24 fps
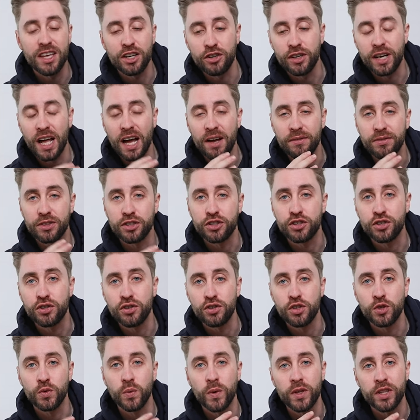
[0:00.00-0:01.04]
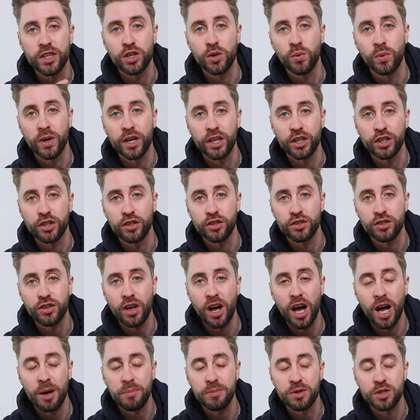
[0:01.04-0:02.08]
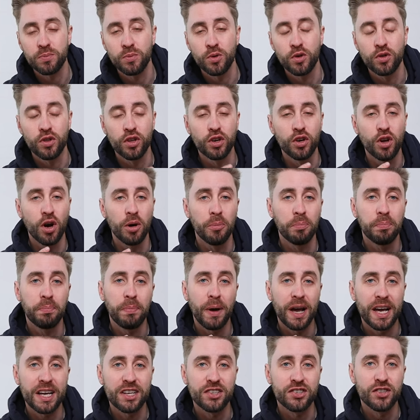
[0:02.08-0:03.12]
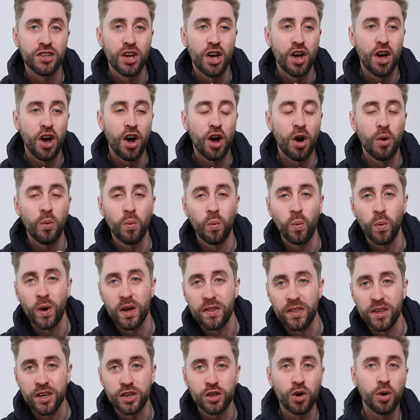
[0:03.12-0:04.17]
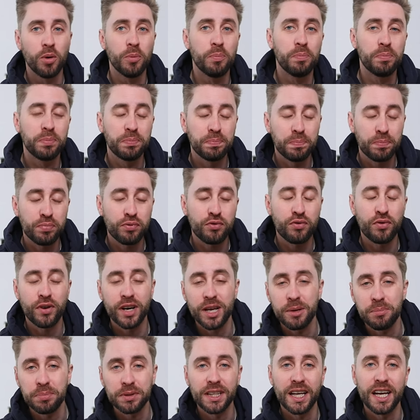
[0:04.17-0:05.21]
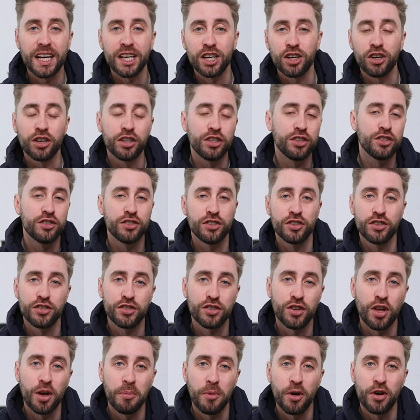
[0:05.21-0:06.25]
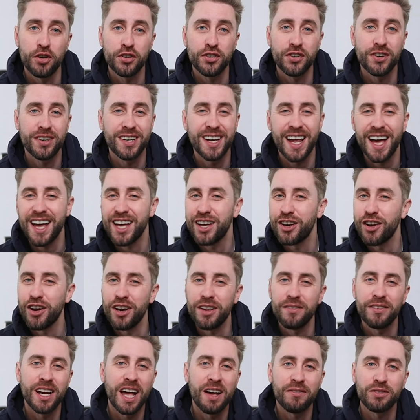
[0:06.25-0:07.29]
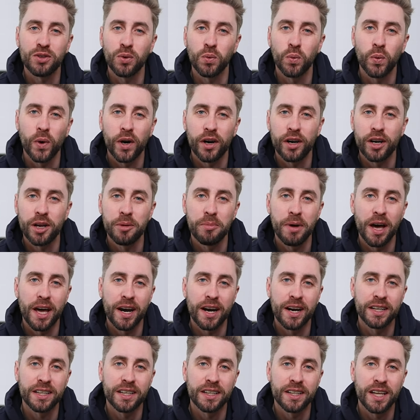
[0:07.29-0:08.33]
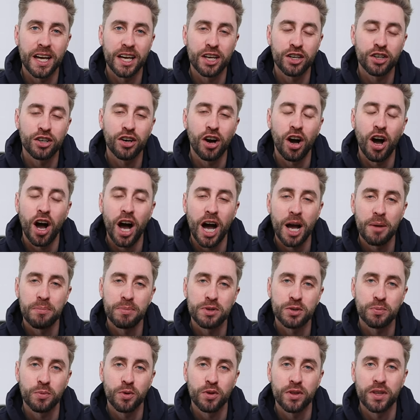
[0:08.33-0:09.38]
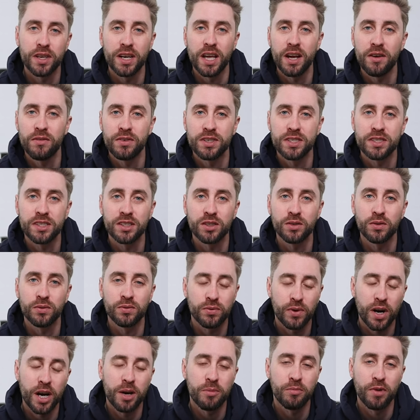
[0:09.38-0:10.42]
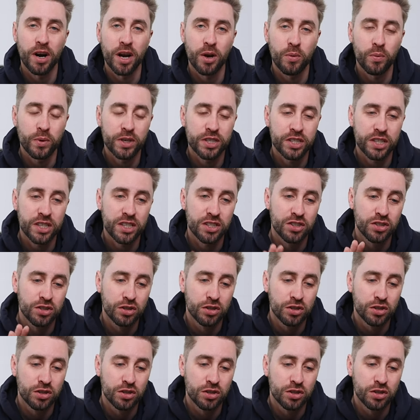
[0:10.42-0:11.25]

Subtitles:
then you'd have to choose whether you want to use Hyper Smooth or not based on whether you're pre-planning on using slow motion. Now you don't even have to worry about any of that. You got Hyper Smooth in every single frame rate, which is